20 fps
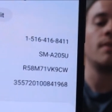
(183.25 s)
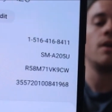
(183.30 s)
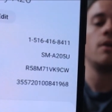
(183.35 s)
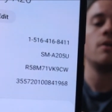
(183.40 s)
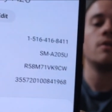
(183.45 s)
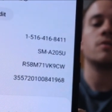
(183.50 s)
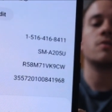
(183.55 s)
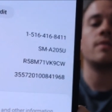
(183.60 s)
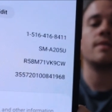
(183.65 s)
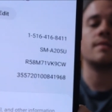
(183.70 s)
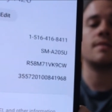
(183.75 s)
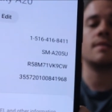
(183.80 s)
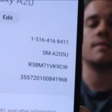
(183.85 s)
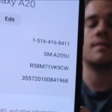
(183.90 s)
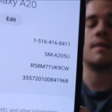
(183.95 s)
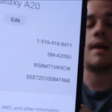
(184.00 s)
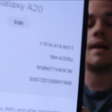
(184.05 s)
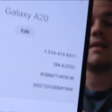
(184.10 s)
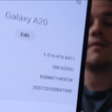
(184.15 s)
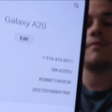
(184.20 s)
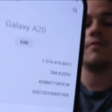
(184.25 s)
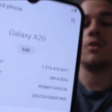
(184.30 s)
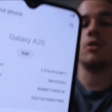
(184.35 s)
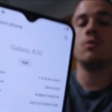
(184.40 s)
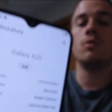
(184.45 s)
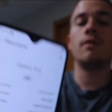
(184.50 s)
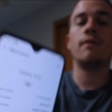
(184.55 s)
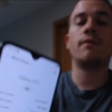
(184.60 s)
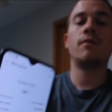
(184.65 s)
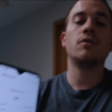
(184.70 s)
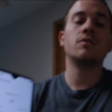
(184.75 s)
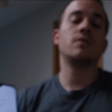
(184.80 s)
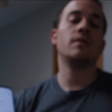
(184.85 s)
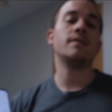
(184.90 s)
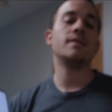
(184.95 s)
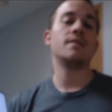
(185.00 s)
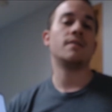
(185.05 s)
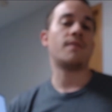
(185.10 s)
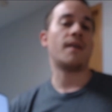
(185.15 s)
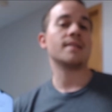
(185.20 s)
So this is a kind of a
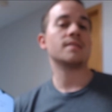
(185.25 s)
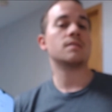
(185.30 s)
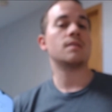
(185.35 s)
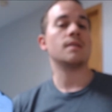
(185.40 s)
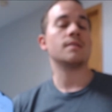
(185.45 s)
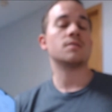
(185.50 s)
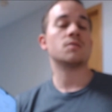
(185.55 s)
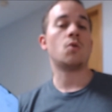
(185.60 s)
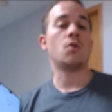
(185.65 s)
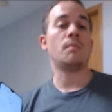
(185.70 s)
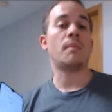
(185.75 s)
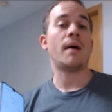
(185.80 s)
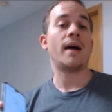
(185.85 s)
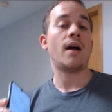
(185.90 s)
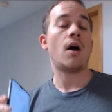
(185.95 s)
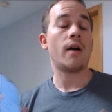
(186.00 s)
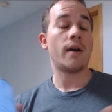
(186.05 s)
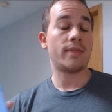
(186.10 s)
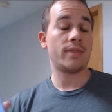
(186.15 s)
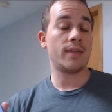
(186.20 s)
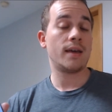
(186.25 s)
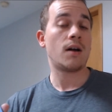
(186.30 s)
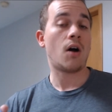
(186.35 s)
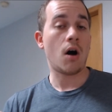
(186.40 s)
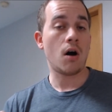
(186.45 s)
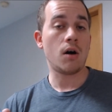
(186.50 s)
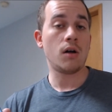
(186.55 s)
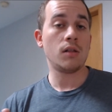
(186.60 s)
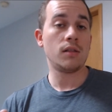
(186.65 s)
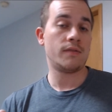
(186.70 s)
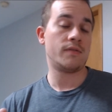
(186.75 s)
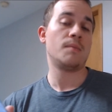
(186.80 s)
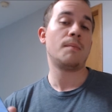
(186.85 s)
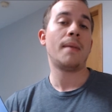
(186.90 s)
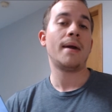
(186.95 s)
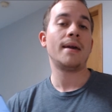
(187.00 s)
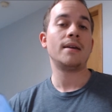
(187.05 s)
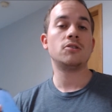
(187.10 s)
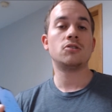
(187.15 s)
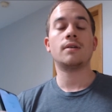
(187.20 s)
universal device that's sold by, I think, all of the
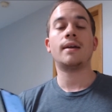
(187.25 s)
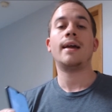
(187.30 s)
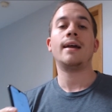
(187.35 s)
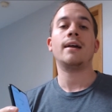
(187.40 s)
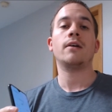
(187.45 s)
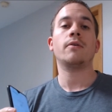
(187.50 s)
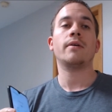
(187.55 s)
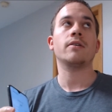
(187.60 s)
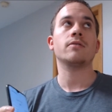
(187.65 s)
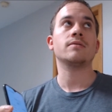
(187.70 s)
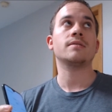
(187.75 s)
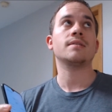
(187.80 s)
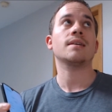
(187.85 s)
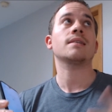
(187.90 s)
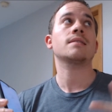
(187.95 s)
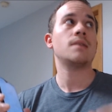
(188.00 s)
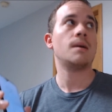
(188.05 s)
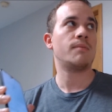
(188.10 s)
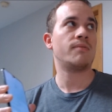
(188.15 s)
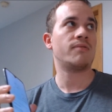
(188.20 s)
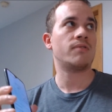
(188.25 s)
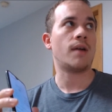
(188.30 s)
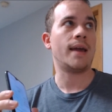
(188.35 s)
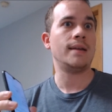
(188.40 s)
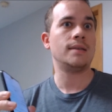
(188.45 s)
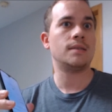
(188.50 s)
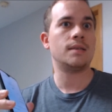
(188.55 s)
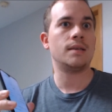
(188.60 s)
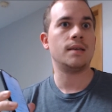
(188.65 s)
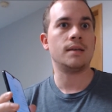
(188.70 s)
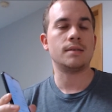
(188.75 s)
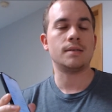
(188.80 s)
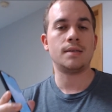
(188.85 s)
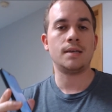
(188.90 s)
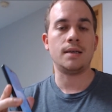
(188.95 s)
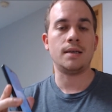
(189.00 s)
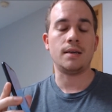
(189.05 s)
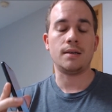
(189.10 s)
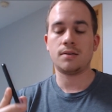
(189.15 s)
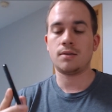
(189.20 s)
major carriers except for
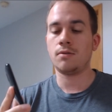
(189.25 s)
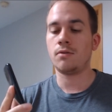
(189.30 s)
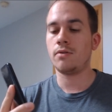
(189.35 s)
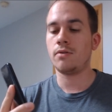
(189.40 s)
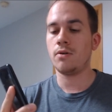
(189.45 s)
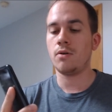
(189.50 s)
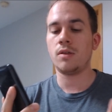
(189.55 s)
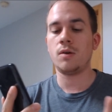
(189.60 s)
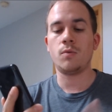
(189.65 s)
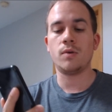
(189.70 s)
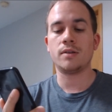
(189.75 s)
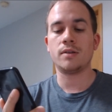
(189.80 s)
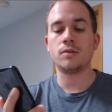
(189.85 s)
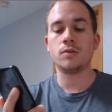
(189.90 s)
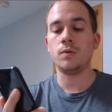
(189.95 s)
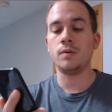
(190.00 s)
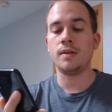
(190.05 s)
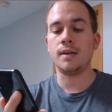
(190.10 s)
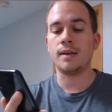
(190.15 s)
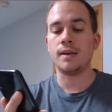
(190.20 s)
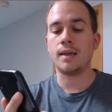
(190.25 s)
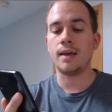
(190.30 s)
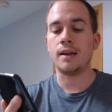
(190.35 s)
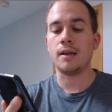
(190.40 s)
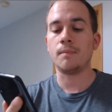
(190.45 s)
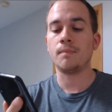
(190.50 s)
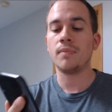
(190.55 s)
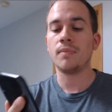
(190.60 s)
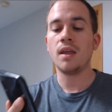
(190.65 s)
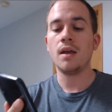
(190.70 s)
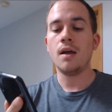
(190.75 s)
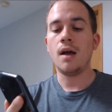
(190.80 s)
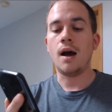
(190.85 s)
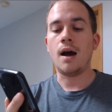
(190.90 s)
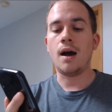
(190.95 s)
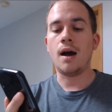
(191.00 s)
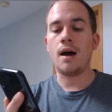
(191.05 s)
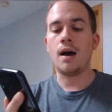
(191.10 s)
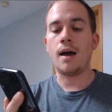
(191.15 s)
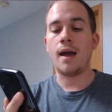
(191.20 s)
AT&T. They're the only one who didn't get it.
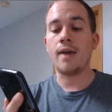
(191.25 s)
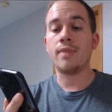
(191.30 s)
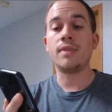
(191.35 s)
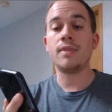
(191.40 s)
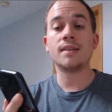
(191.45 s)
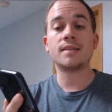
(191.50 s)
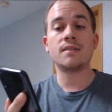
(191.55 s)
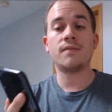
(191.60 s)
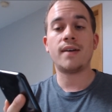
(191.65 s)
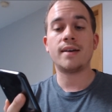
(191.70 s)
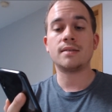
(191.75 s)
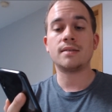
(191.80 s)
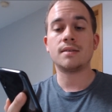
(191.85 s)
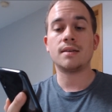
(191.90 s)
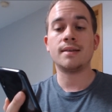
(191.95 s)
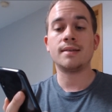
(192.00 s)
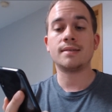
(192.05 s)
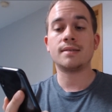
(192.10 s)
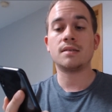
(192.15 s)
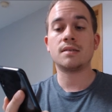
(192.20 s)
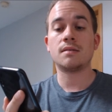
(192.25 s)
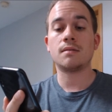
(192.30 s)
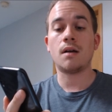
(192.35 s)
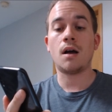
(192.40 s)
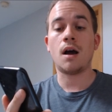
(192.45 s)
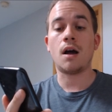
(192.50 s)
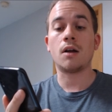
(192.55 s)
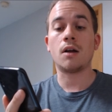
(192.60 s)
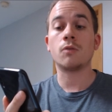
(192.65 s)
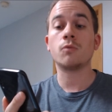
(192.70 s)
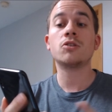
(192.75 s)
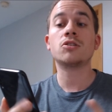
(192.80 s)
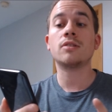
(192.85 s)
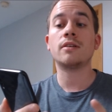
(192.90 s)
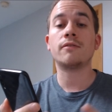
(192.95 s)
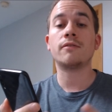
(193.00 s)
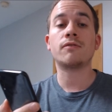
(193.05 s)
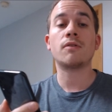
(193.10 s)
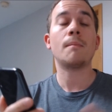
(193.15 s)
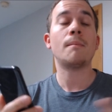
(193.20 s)
Uh, and this device is is uh,
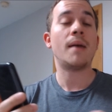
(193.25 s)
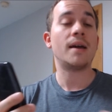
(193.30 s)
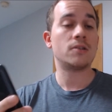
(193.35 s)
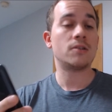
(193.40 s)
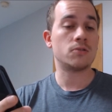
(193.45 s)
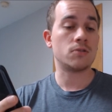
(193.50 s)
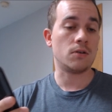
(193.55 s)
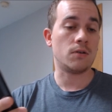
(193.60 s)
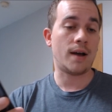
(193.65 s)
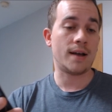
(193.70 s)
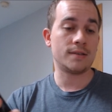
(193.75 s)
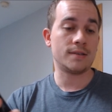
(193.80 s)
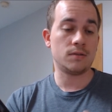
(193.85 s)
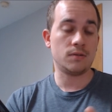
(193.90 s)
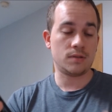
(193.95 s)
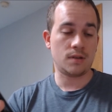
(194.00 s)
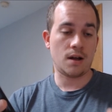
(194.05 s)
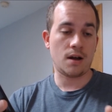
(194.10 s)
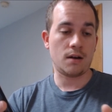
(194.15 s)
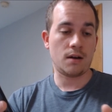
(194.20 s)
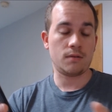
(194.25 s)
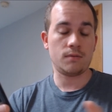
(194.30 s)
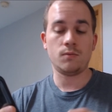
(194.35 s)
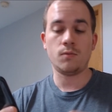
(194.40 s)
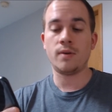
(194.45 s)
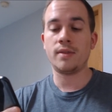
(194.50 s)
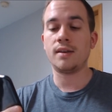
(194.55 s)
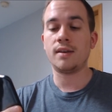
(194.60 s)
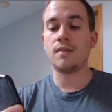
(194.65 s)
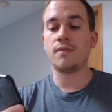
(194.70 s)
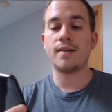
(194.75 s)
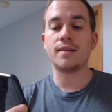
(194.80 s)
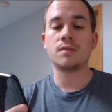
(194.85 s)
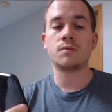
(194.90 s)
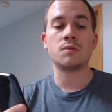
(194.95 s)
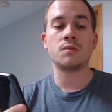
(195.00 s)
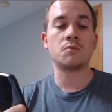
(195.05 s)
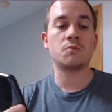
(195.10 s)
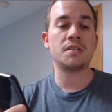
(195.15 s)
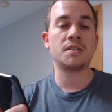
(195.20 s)
originally from Metro, as you saw when the
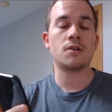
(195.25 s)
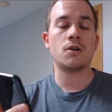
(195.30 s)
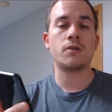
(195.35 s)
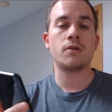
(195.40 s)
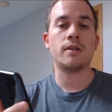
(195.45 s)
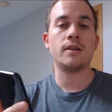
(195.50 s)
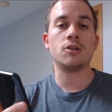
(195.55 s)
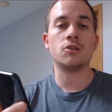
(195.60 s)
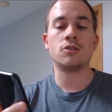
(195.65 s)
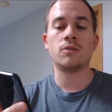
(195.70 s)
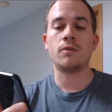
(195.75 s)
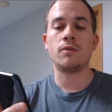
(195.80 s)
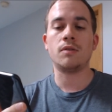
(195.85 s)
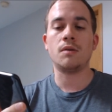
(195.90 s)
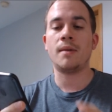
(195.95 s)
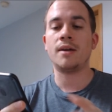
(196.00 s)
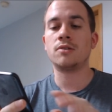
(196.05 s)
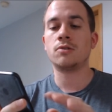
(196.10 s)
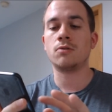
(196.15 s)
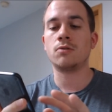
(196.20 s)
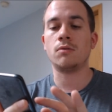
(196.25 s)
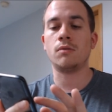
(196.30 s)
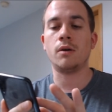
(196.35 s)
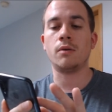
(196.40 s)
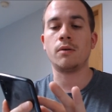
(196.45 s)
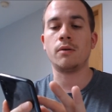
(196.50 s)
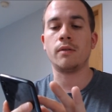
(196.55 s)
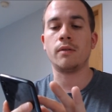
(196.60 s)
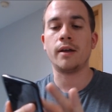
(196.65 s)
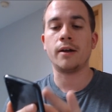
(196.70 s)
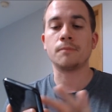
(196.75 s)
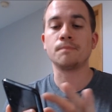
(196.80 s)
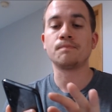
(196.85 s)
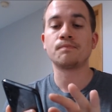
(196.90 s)
device was restarting, it showed the Metro logo there.